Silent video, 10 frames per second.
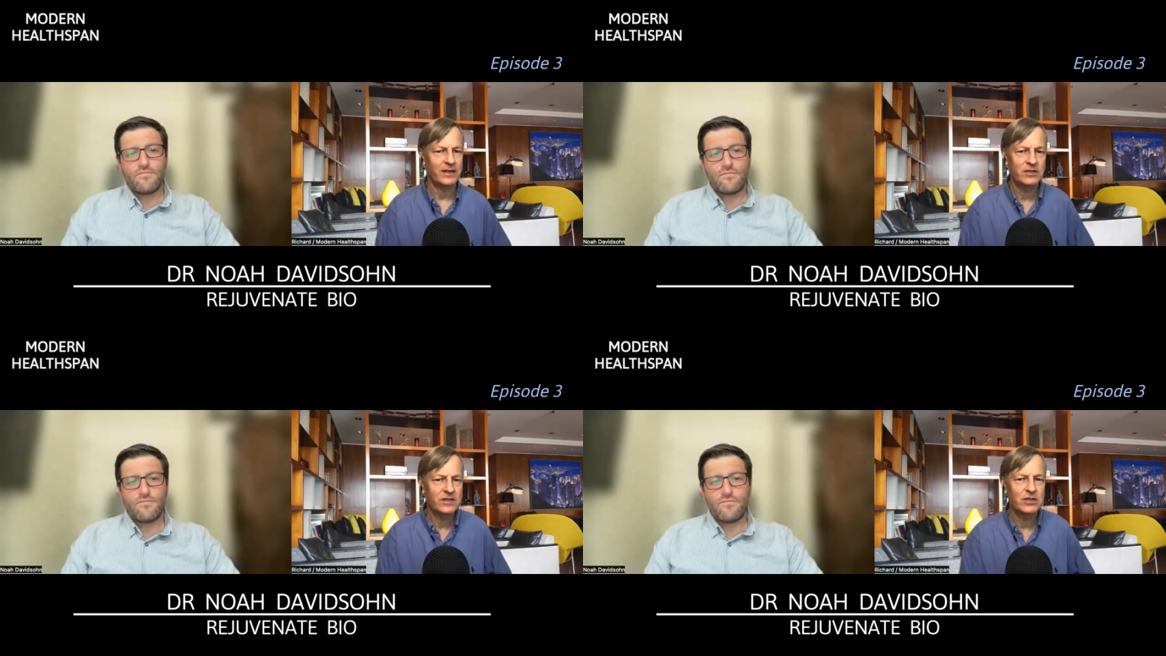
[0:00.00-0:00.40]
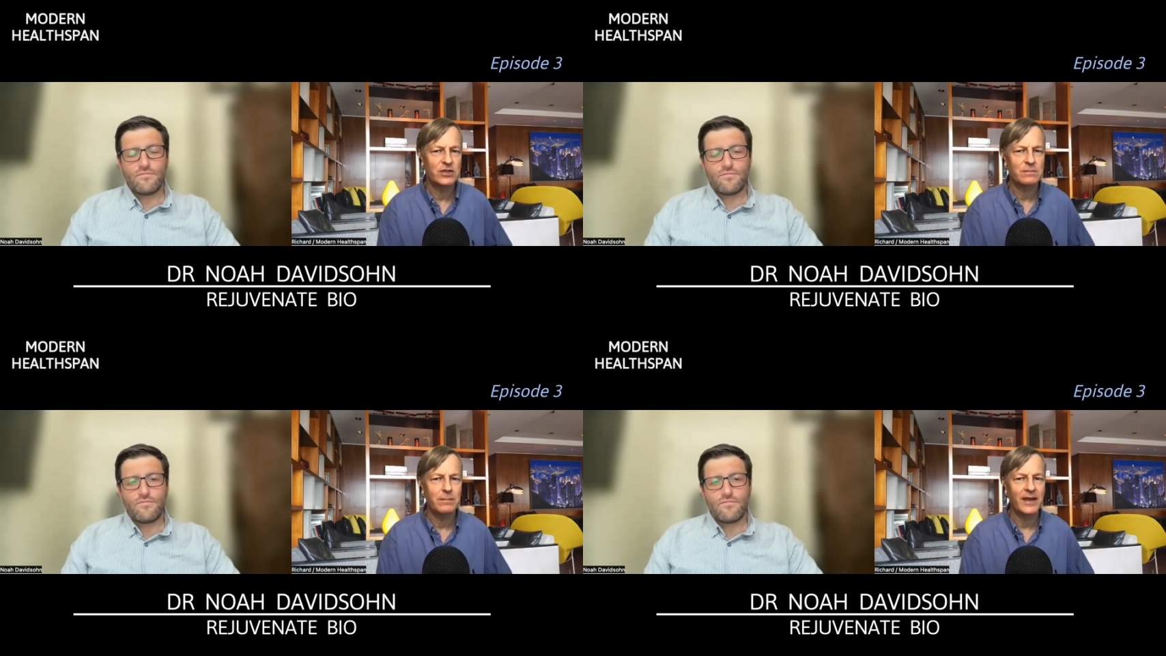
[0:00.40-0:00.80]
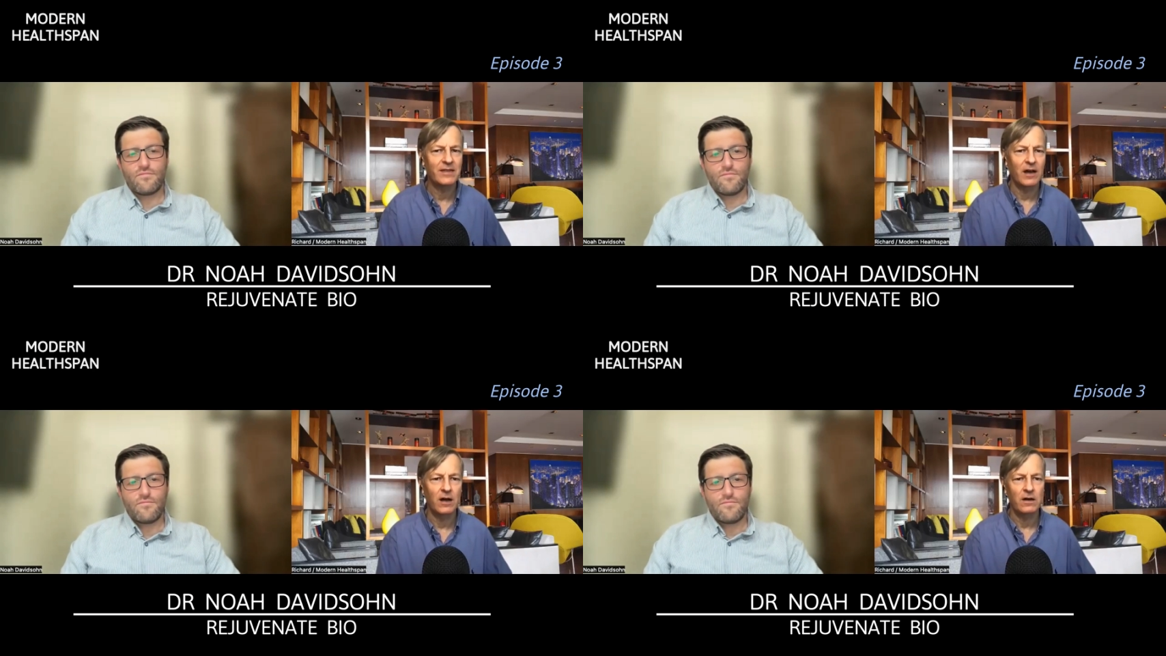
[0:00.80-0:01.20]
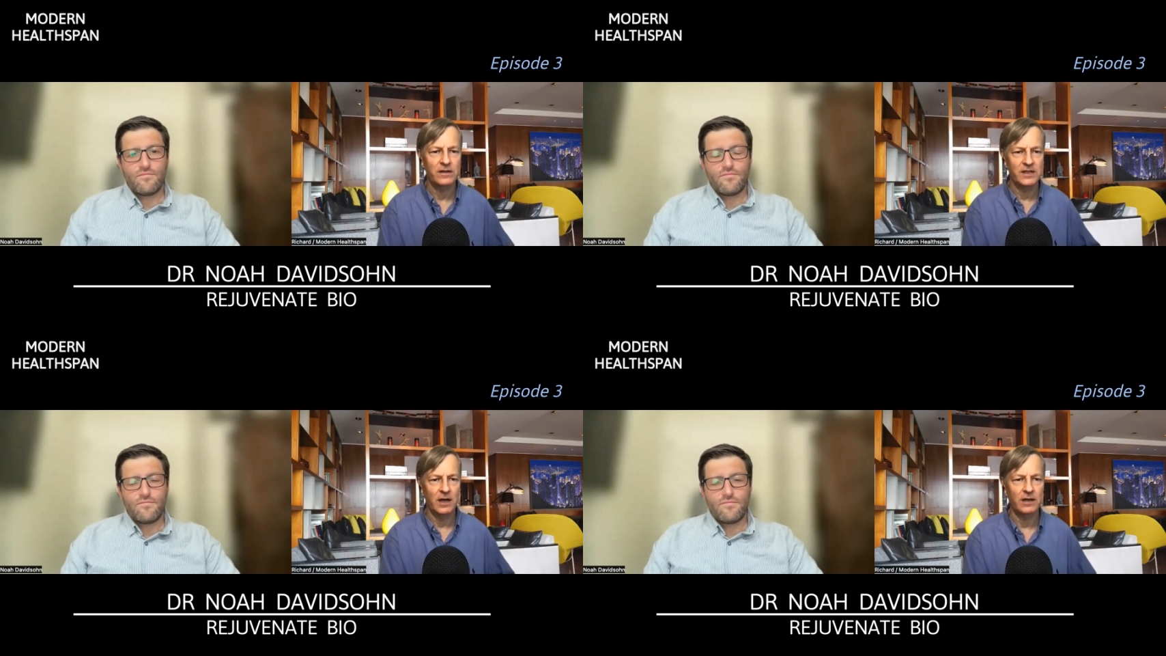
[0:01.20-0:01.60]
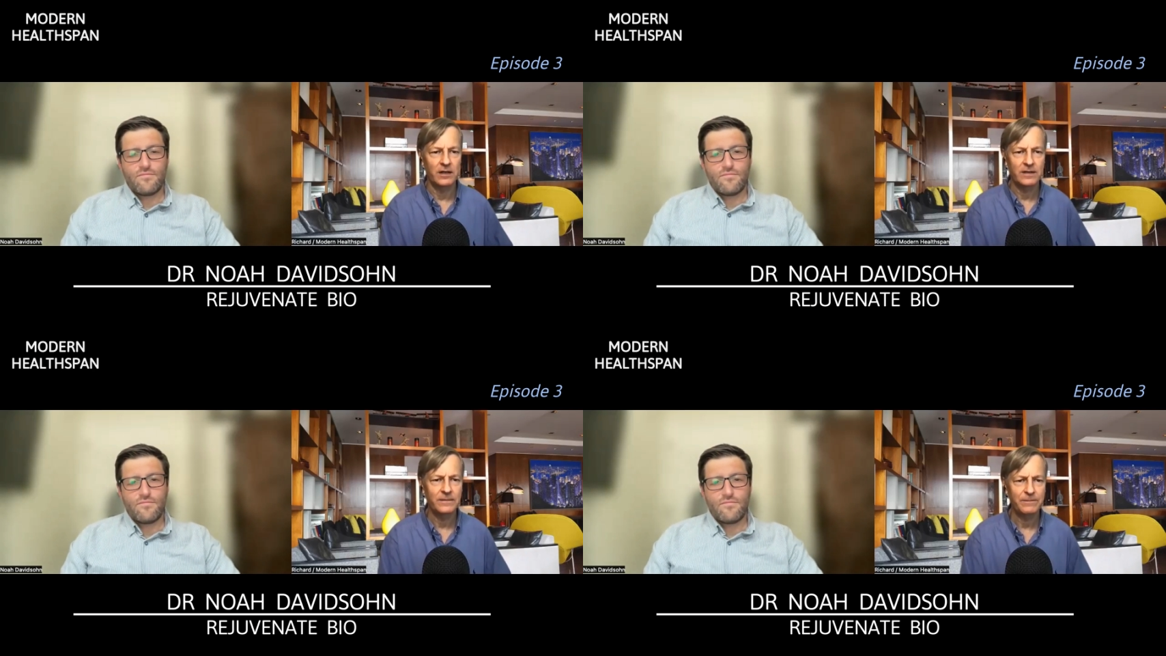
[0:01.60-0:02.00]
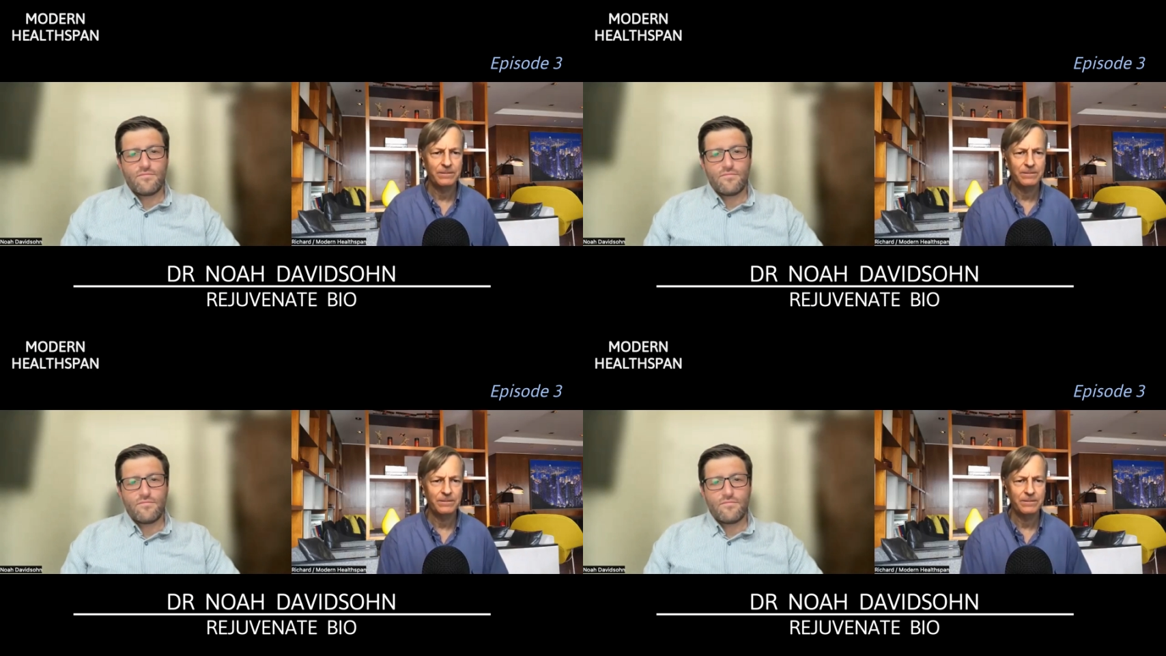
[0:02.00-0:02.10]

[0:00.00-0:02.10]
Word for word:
Speaker 1: Does it just make the heart younger?